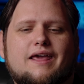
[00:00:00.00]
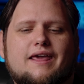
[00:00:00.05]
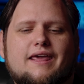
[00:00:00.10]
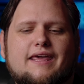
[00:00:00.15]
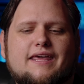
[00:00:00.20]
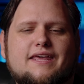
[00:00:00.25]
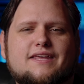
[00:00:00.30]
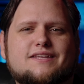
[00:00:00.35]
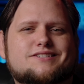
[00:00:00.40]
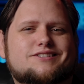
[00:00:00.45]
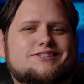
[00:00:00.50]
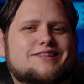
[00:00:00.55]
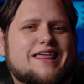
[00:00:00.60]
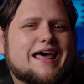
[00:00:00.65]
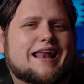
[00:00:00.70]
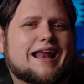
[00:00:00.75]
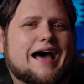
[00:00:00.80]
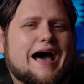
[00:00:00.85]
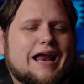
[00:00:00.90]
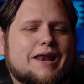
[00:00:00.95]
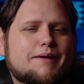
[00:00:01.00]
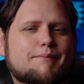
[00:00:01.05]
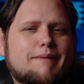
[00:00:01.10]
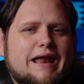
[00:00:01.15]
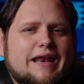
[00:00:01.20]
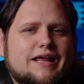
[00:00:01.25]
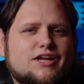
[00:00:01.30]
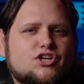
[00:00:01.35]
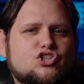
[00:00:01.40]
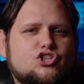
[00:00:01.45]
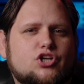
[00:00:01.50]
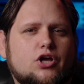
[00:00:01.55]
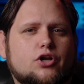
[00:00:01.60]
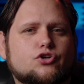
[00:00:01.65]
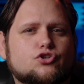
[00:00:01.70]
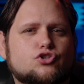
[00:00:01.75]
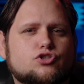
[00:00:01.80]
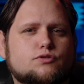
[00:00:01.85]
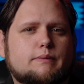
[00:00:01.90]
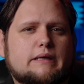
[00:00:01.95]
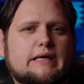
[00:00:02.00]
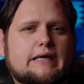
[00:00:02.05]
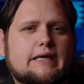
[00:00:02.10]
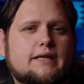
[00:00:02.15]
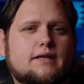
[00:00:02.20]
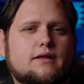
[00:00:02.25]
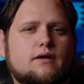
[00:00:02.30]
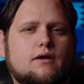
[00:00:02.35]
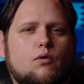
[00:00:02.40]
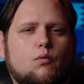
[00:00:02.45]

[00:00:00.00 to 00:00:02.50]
is that automatic shutter speed.